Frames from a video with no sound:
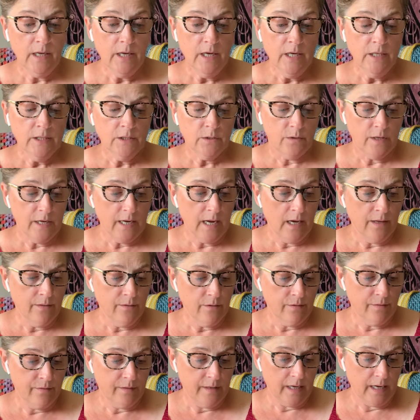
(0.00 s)
So the other
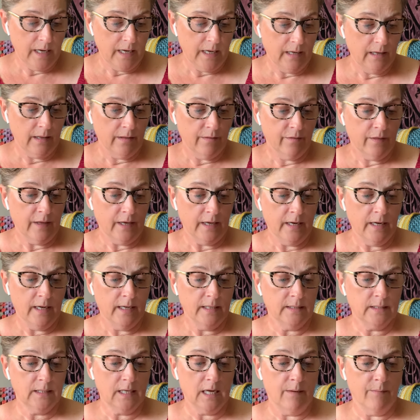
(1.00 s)
thing that
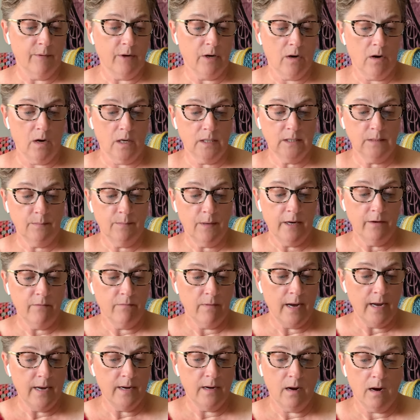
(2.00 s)
has come across my
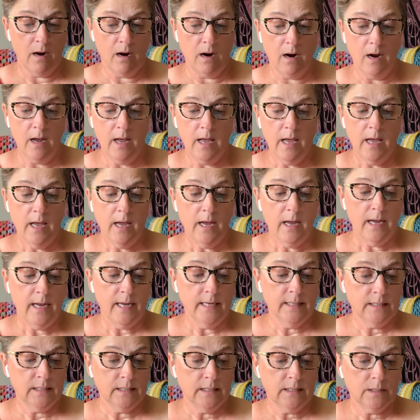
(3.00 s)
radar
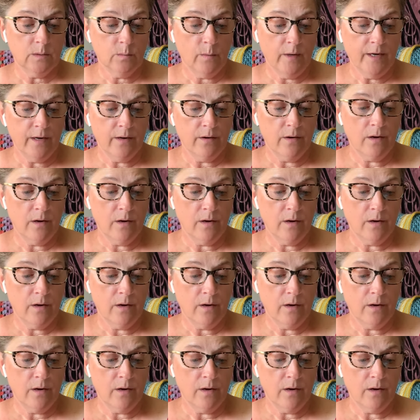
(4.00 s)
is a sweater